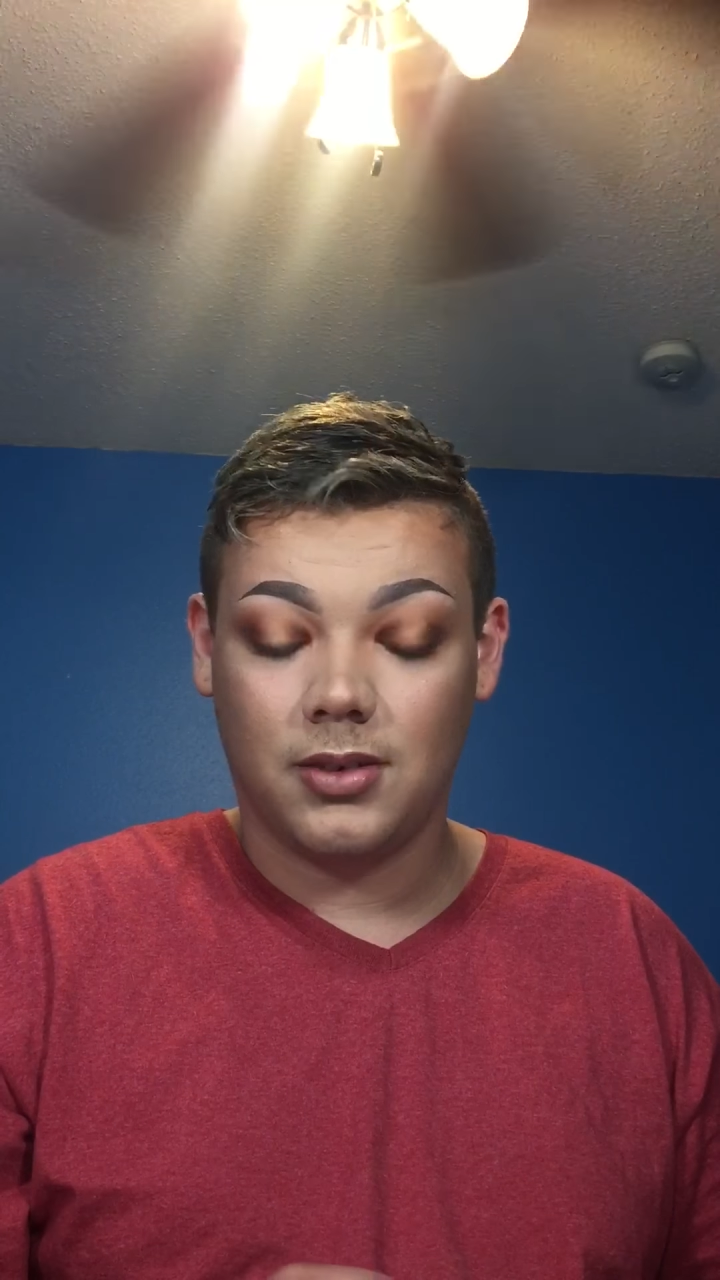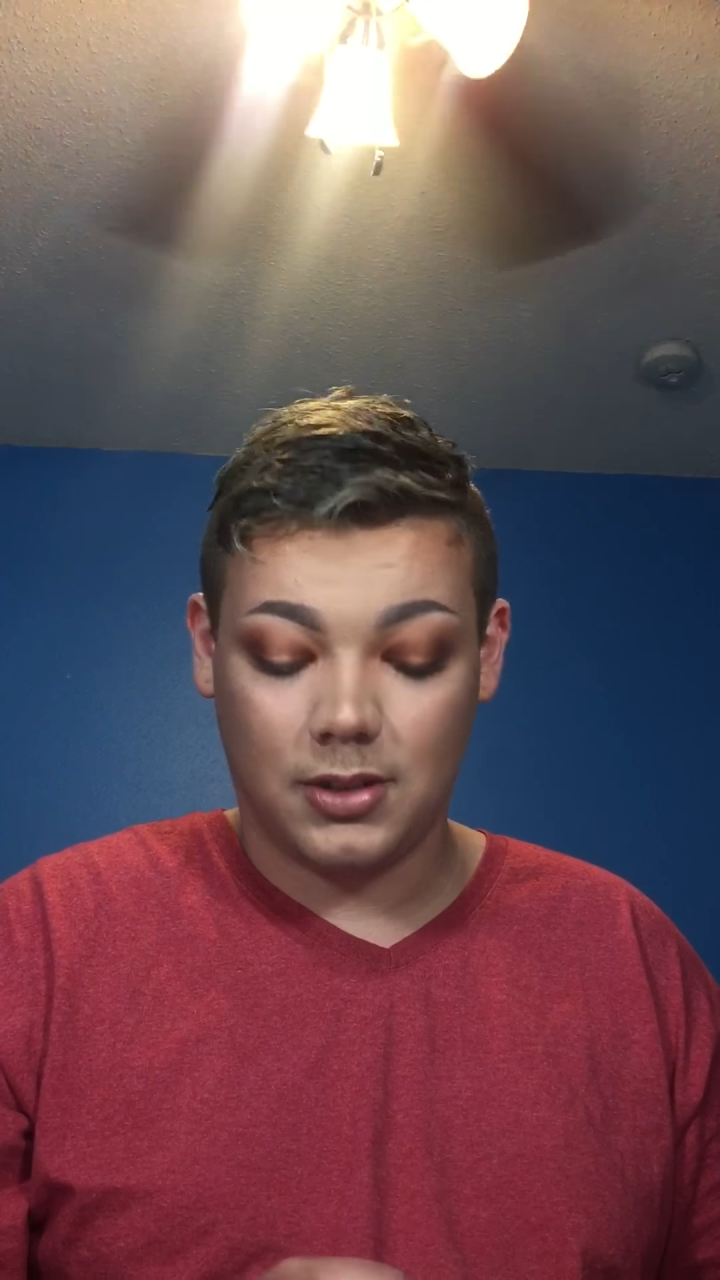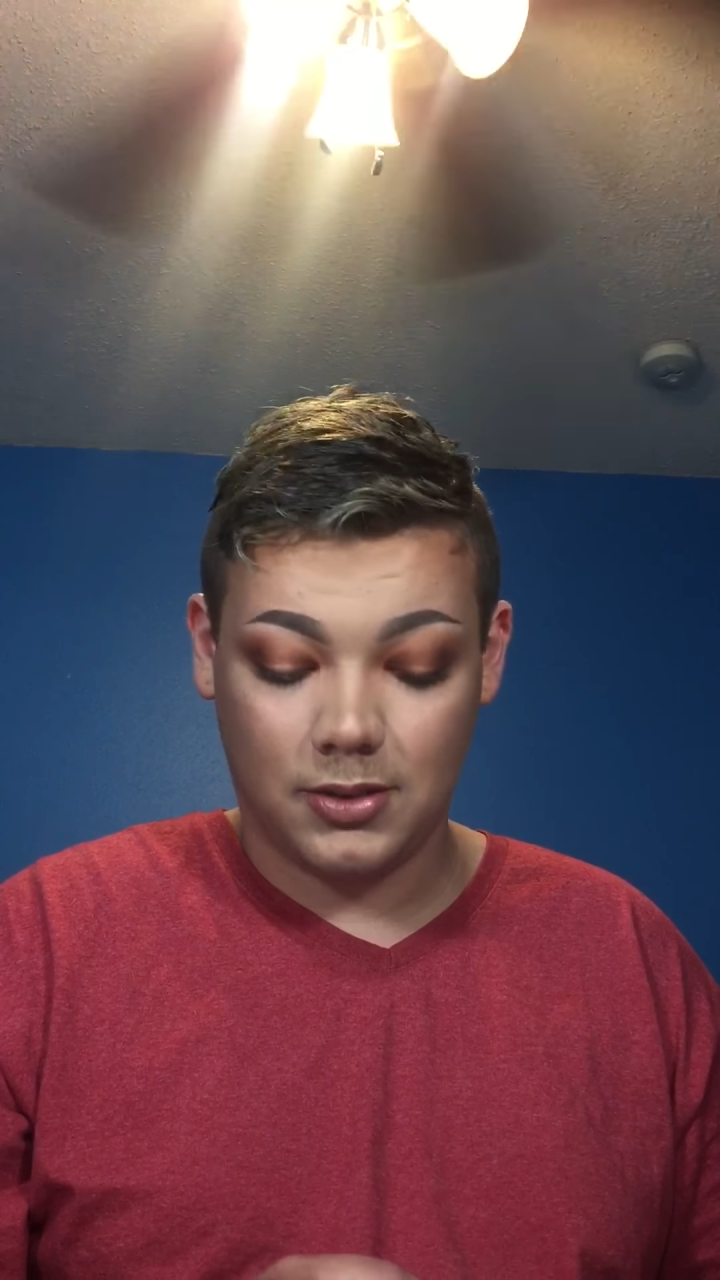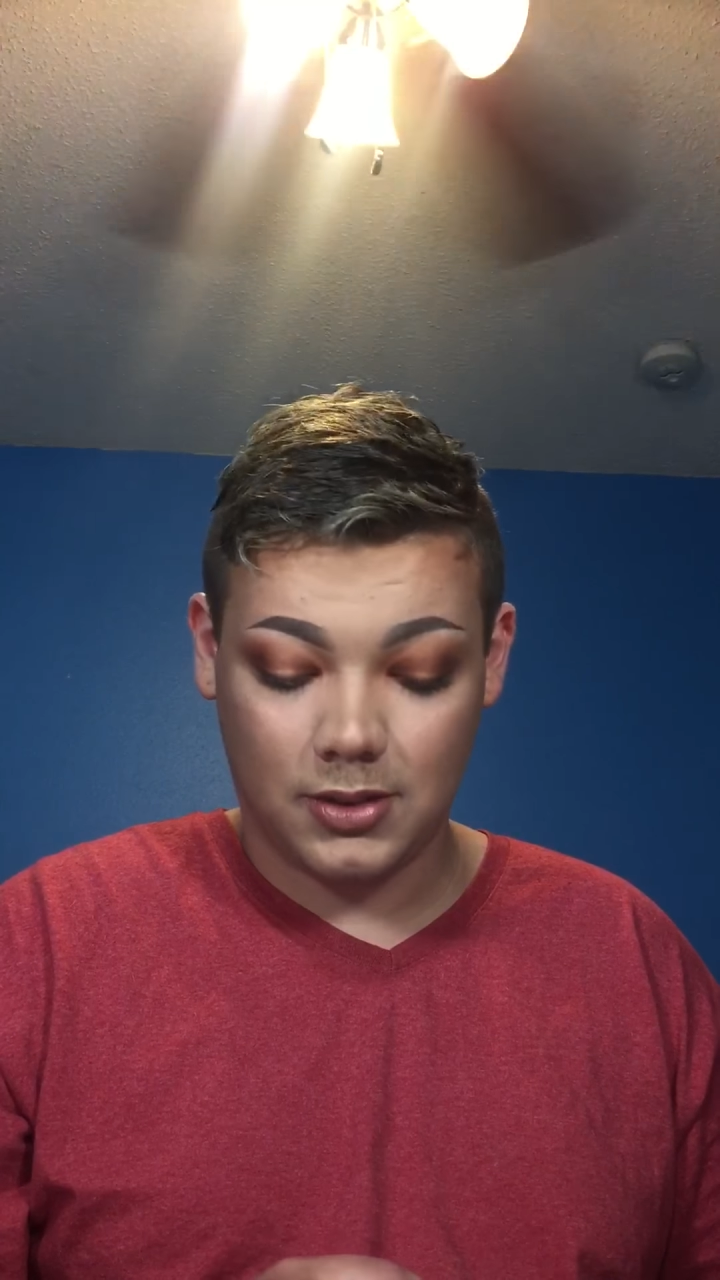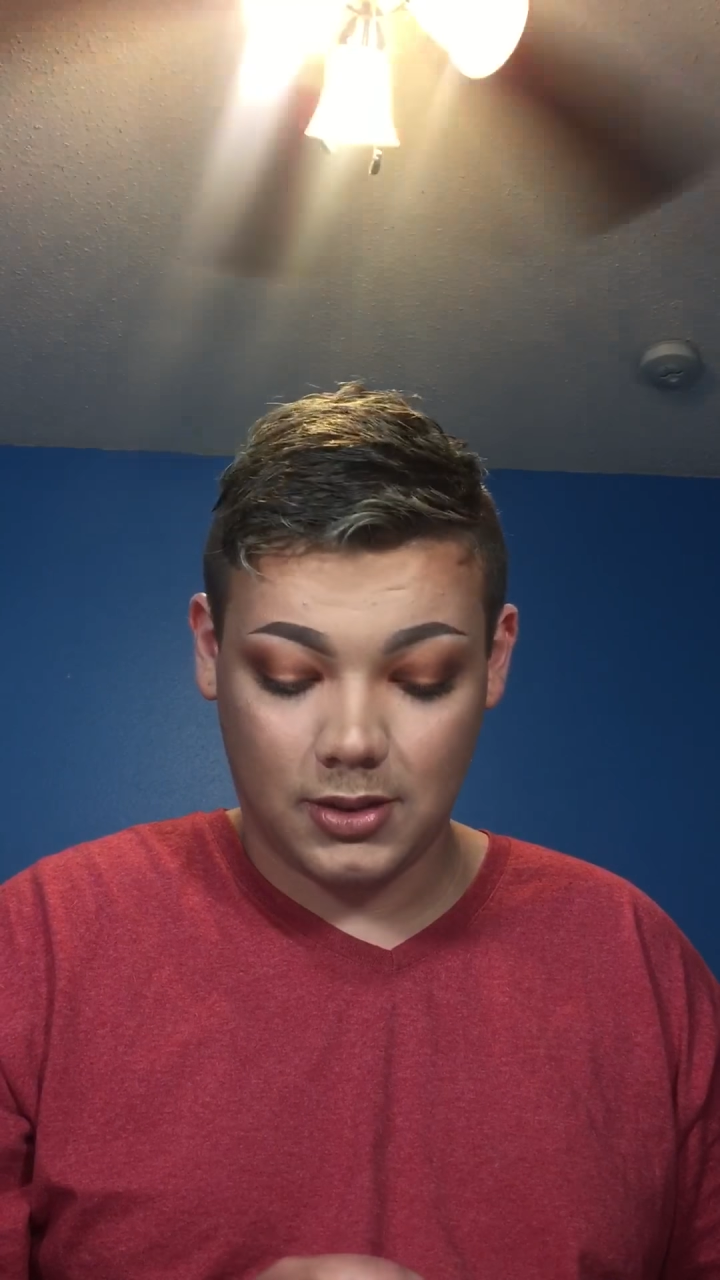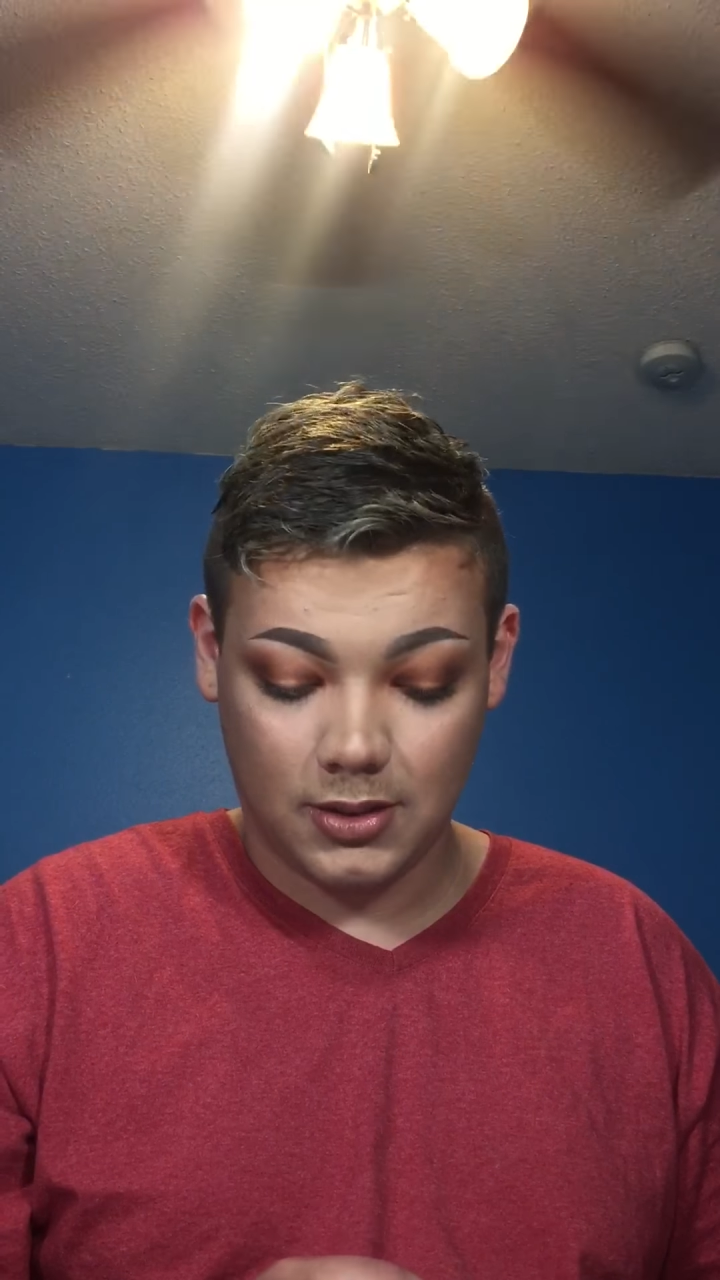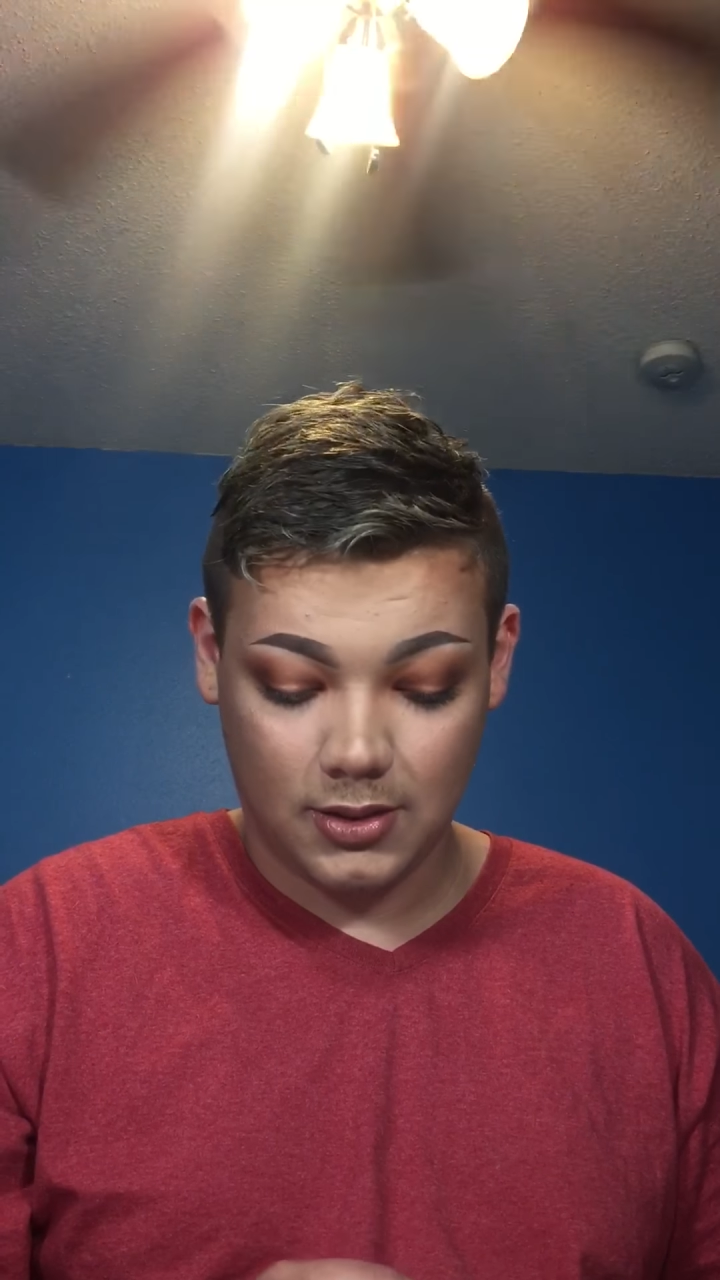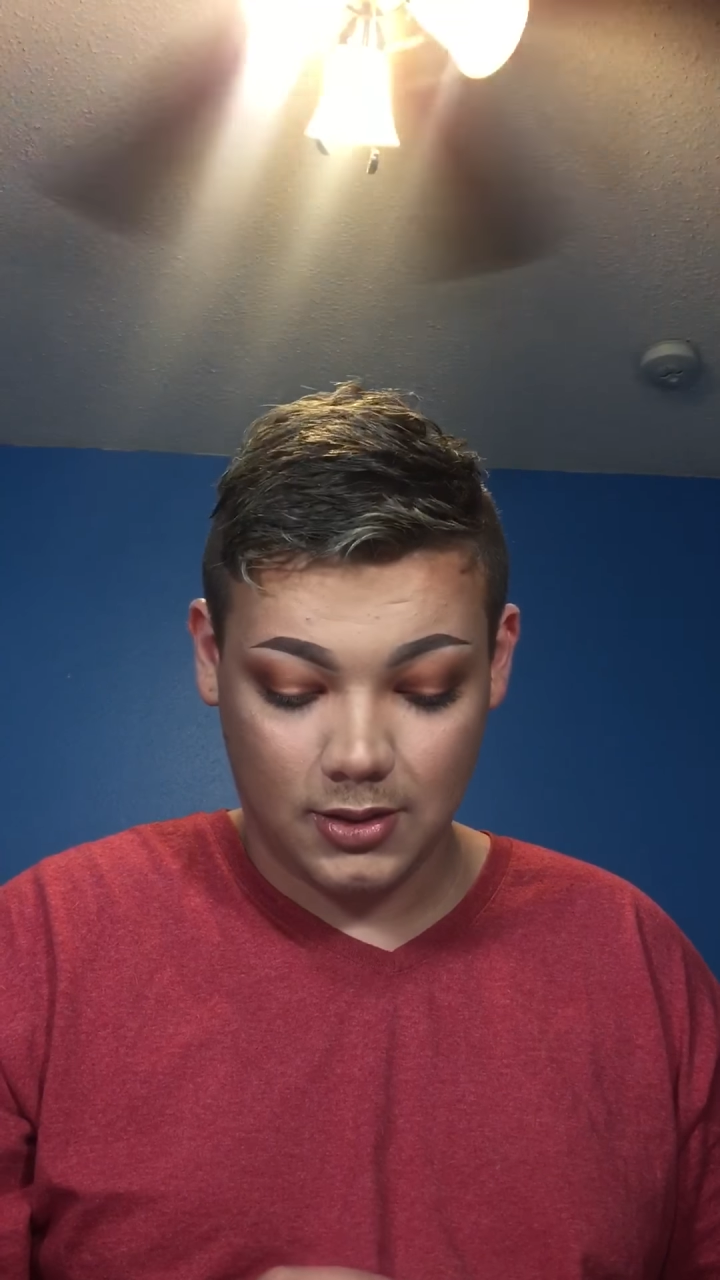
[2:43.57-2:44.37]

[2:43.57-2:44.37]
gross.